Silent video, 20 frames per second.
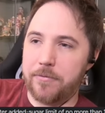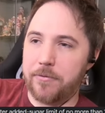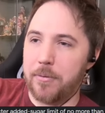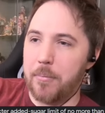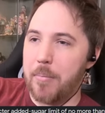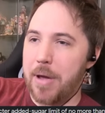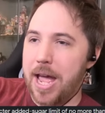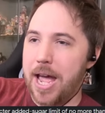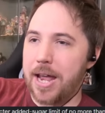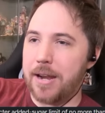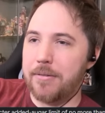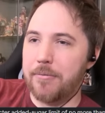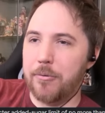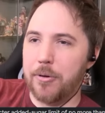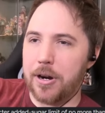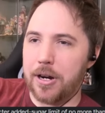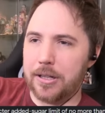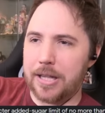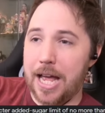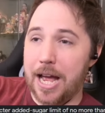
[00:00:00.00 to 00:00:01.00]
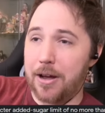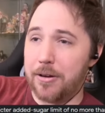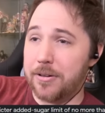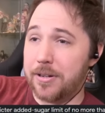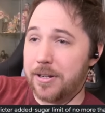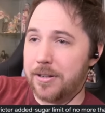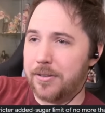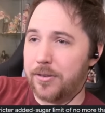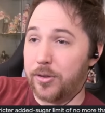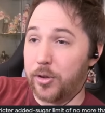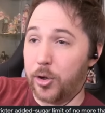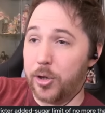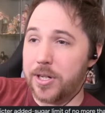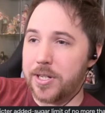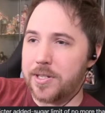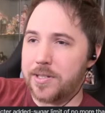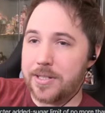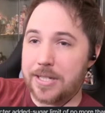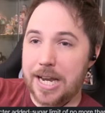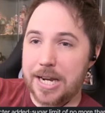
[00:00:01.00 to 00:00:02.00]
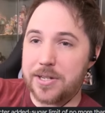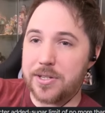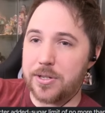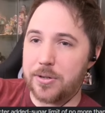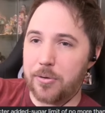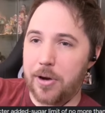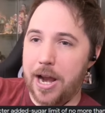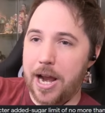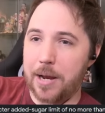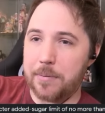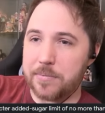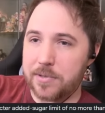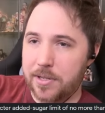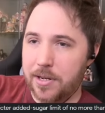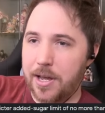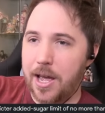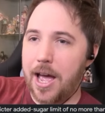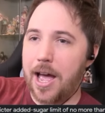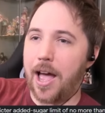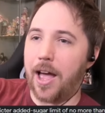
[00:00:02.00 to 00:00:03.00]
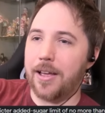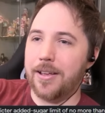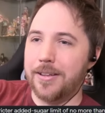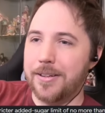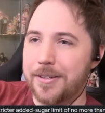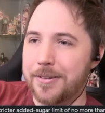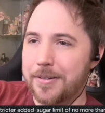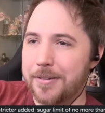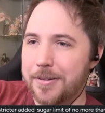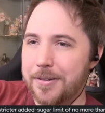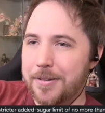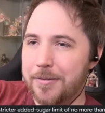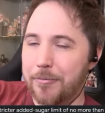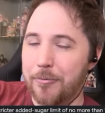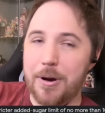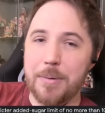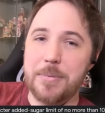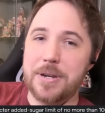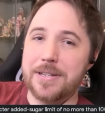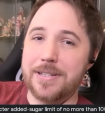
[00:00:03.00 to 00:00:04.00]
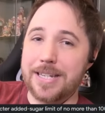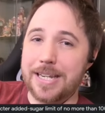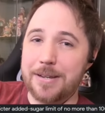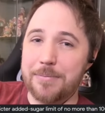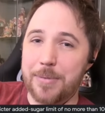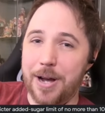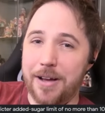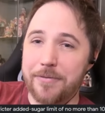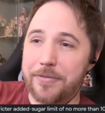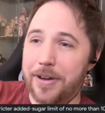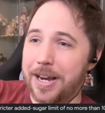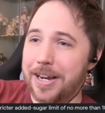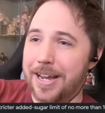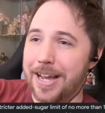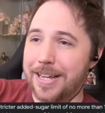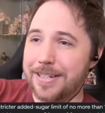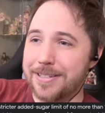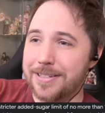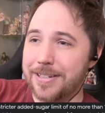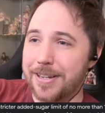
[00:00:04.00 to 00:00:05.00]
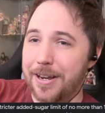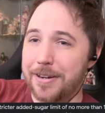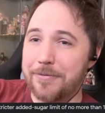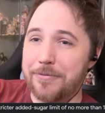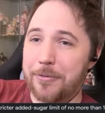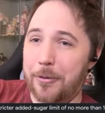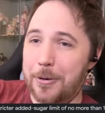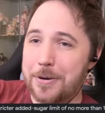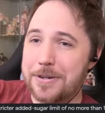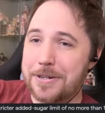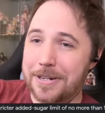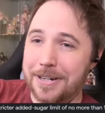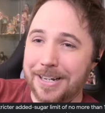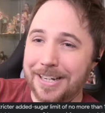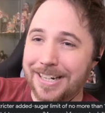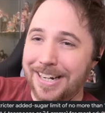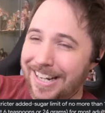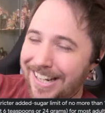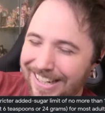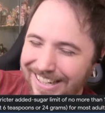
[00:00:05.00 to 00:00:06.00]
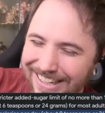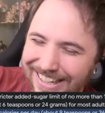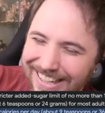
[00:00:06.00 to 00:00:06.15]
For men, we're allowed 36 grams. Ha! Women debuff, I guess. Unfortunate.